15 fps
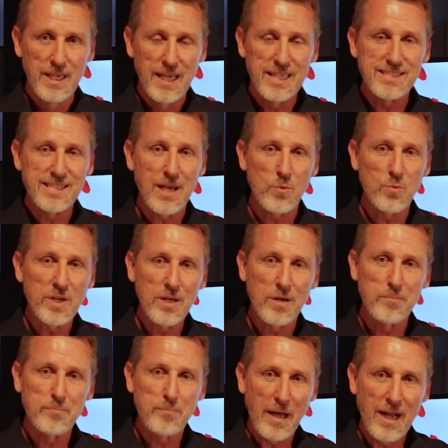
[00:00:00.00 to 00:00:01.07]
is that we are
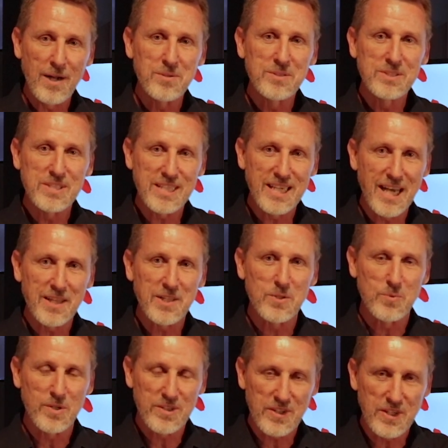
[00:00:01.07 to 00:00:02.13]
bound together
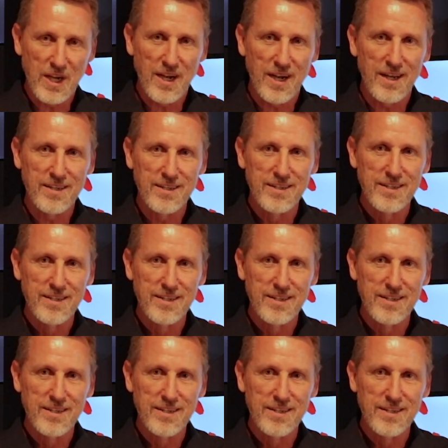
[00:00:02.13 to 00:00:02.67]
with God.